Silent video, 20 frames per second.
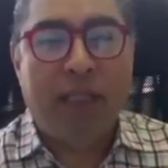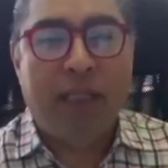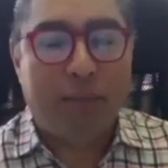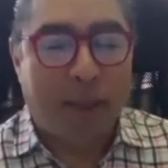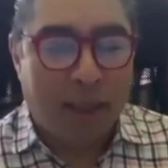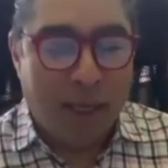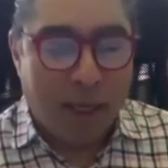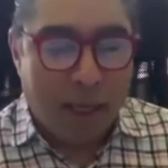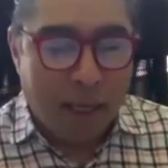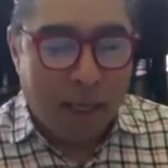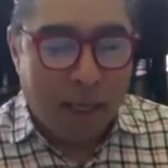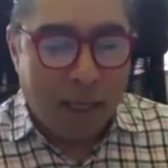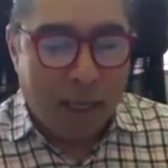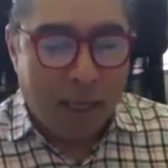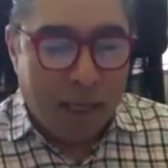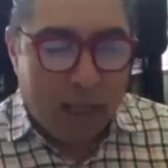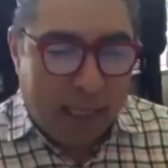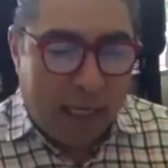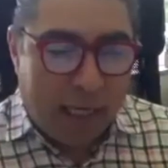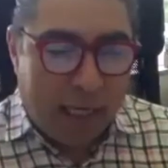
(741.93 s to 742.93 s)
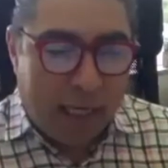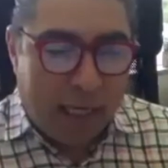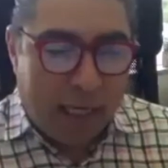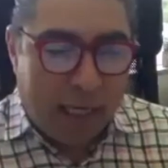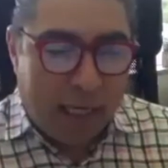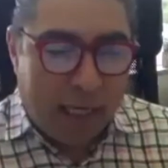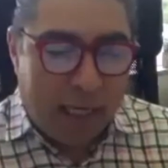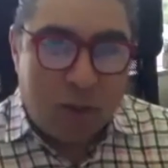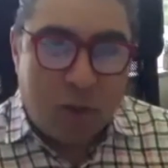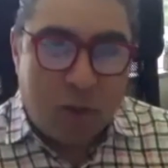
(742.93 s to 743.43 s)
But in
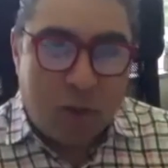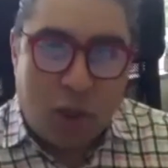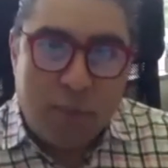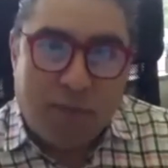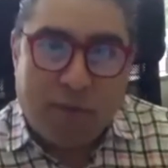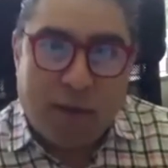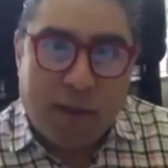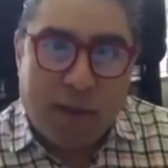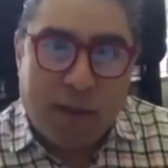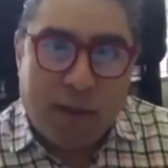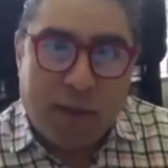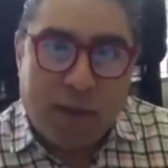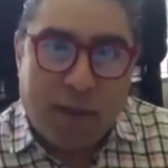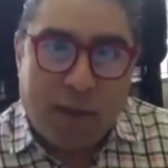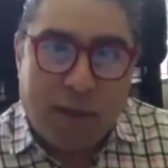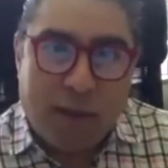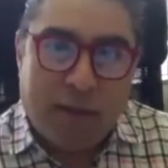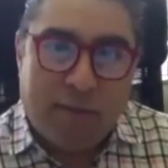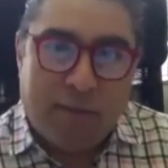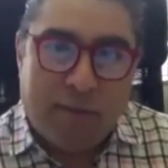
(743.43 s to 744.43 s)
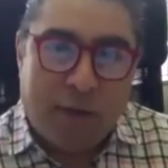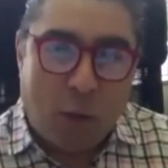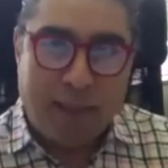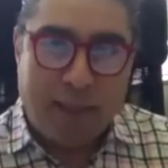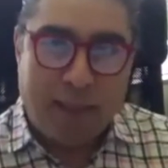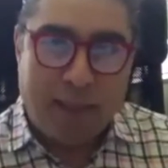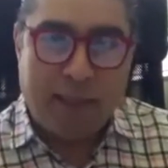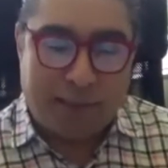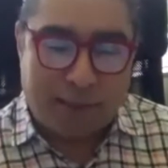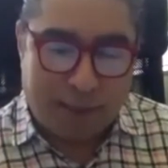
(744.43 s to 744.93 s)
terms of developing
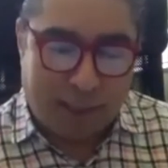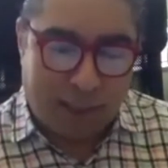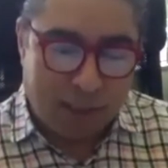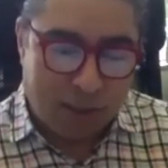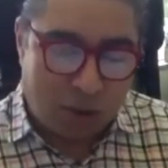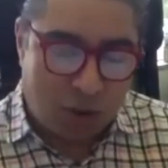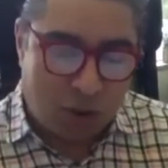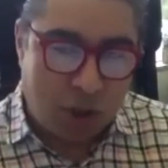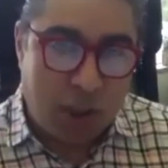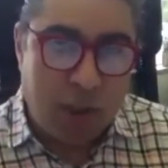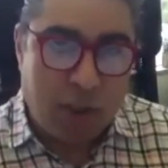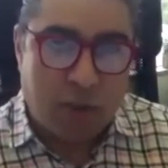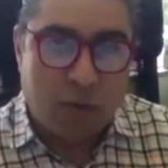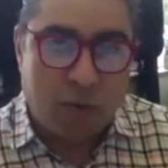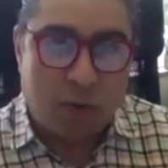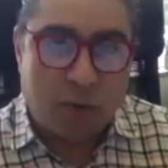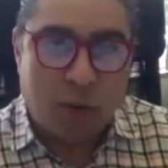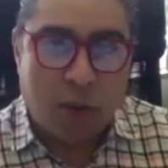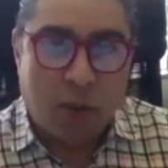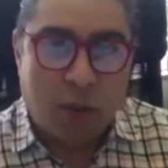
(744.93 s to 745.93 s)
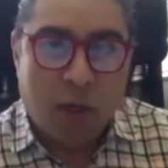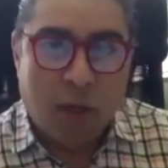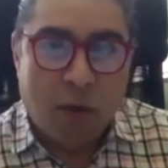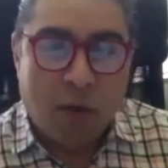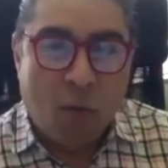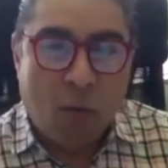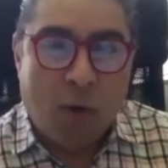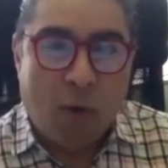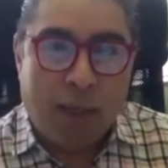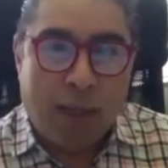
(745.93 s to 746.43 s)
his genius,
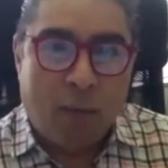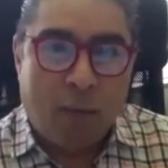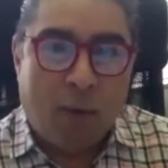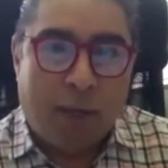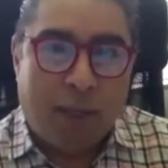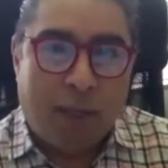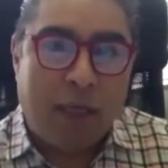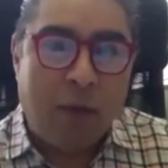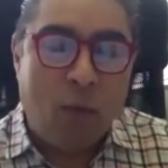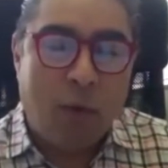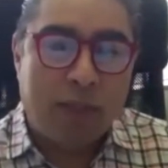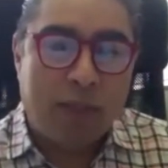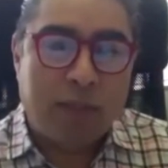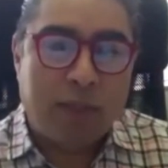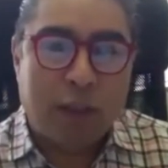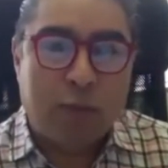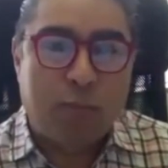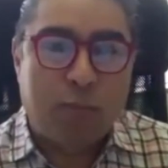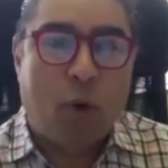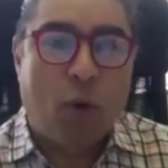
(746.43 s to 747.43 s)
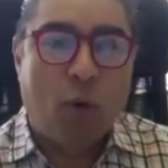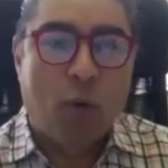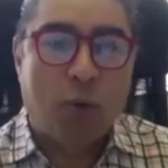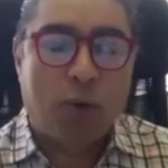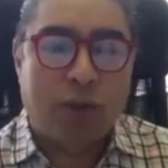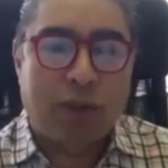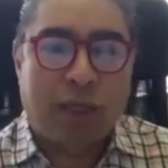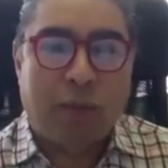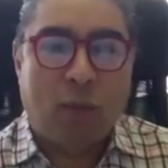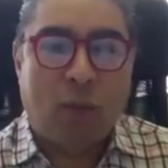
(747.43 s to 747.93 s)
what he was
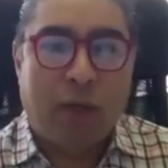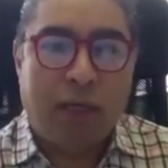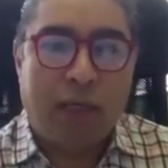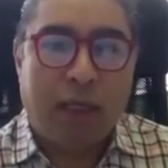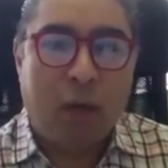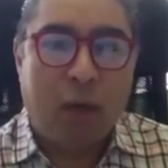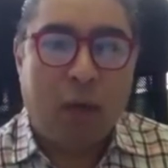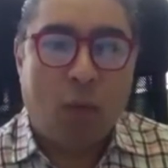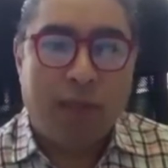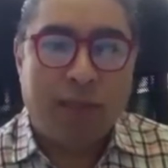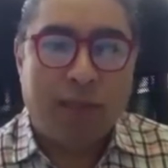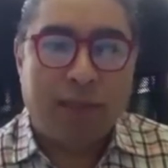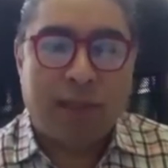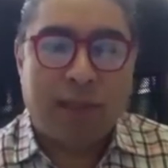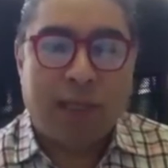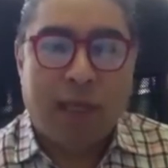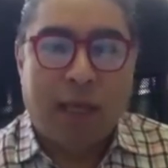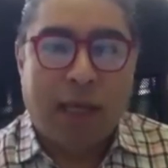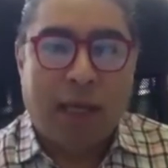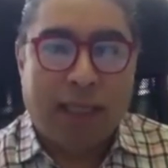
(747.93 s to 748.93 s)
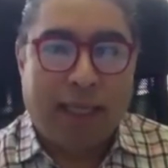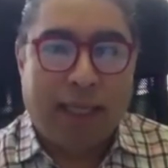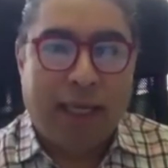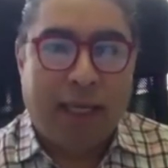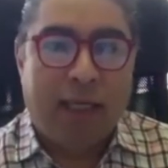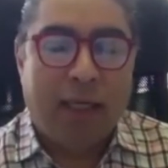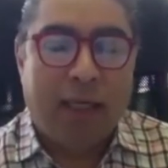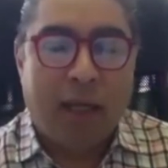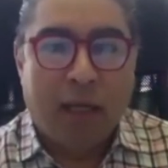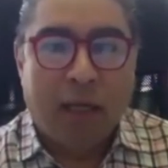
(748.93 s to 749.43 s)
exposed when he was a
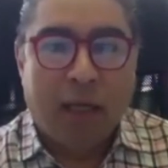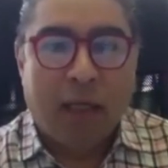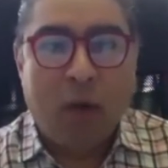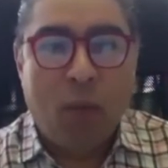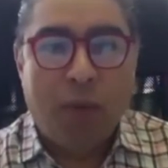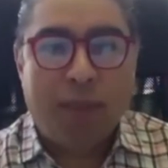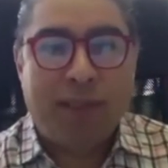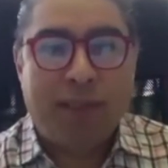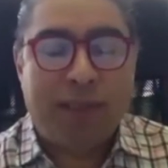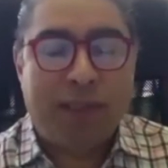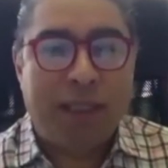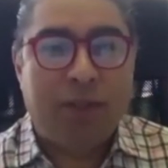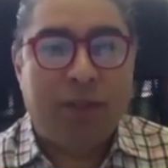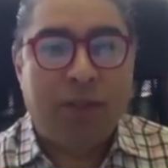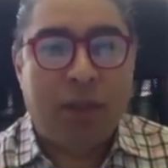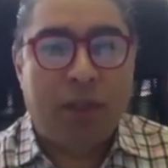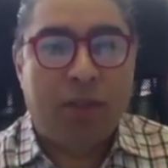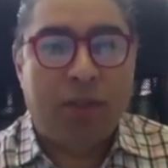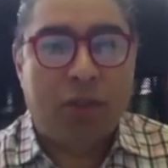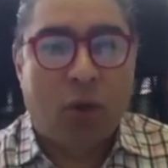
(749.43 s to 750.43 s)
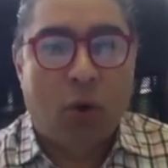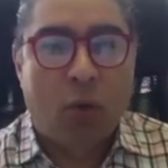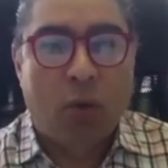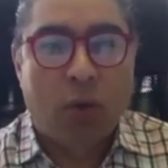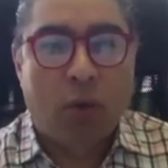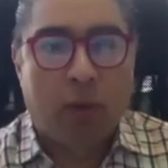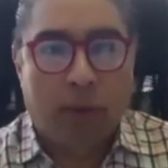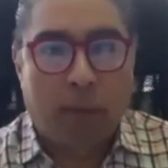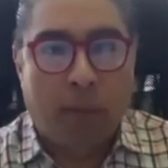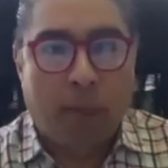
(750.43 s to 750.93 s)
kid, he was 6 years
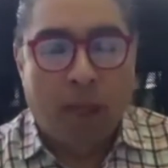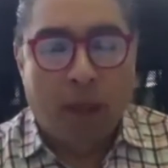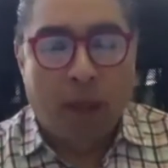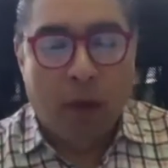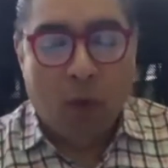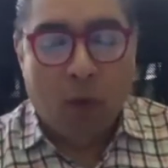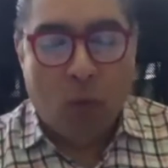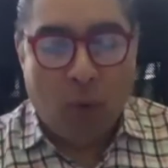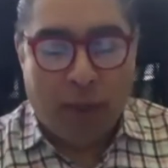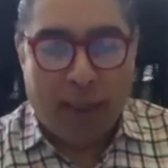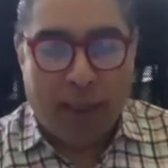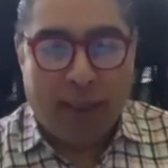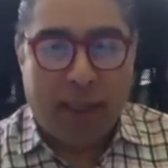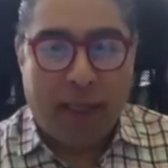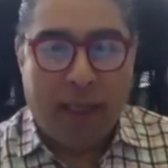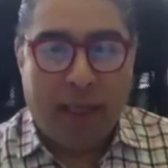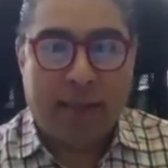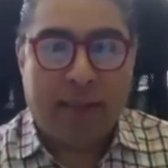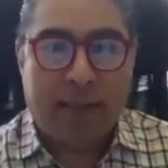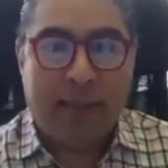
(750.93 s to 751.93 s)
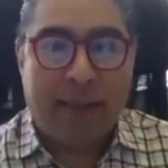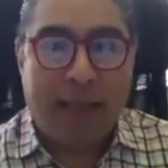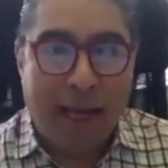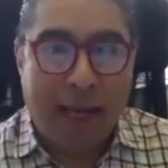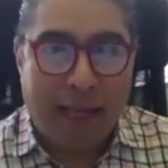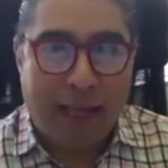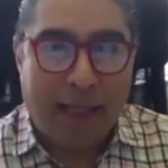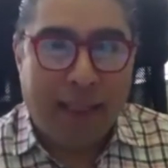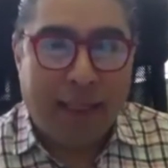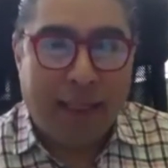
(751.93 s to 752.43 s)
old when his
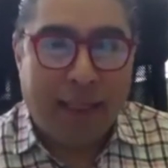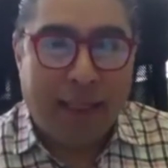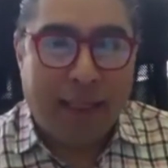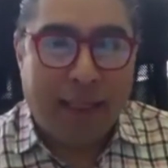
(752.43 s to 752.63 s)
dad